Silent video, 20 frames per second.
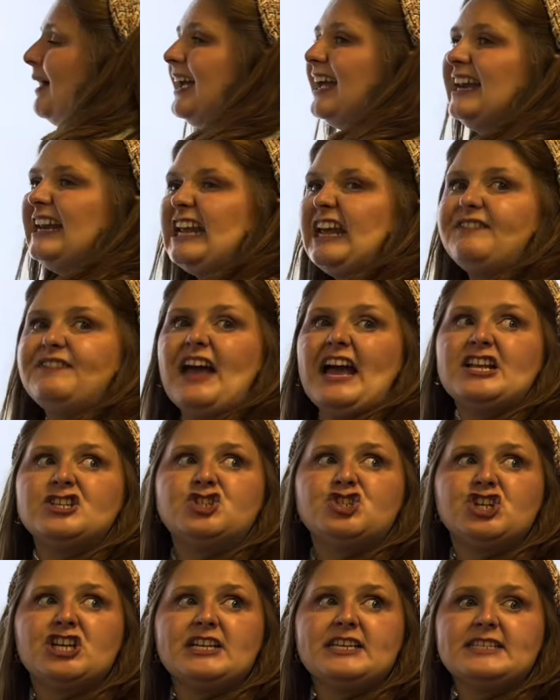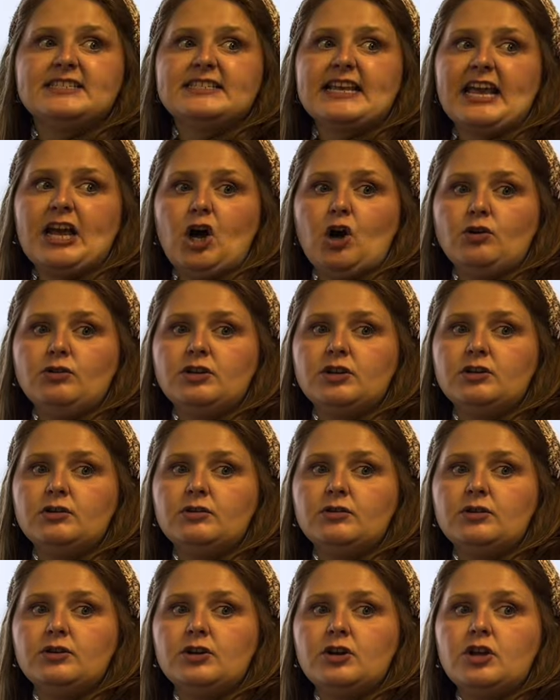going to get that J sound?
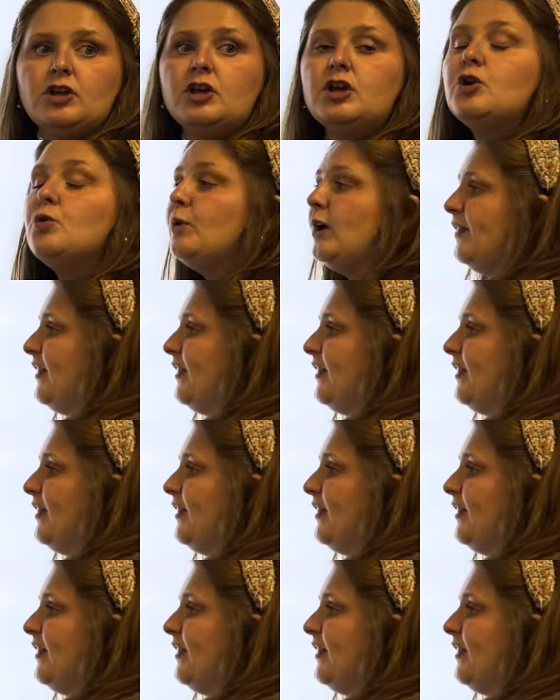With